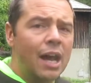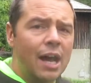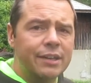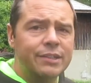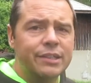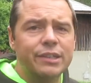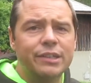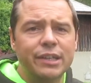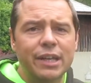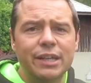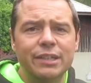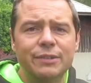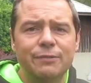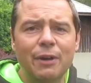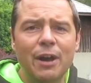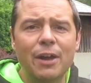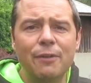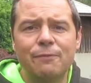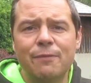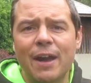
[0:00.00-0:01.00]
As you see, it's a
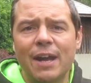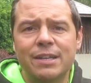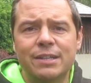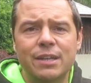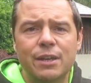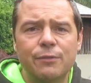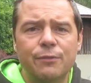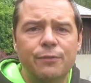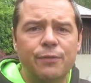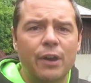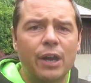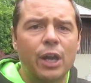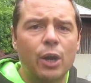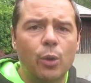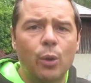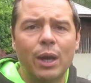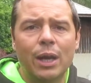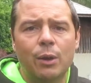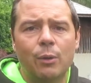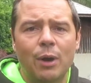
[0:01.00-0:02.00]
very effective, very
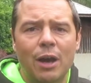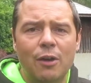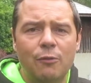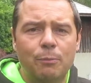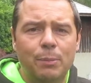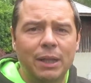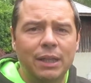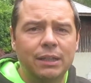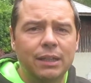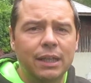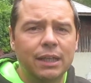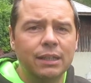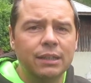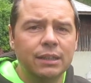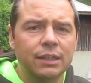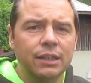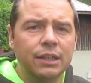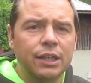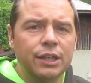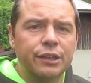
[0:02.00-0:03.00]
quick way of building,
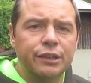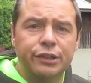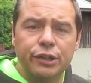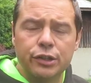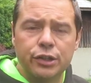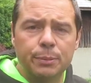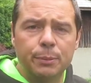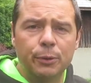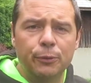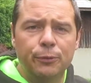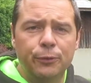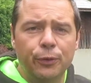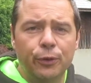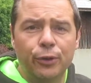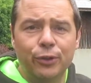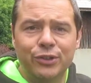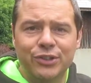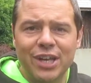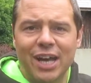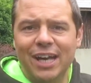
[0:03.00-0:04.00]
suitable
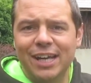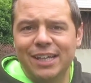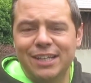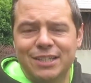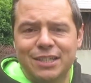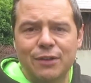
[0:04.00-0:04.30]
for tight,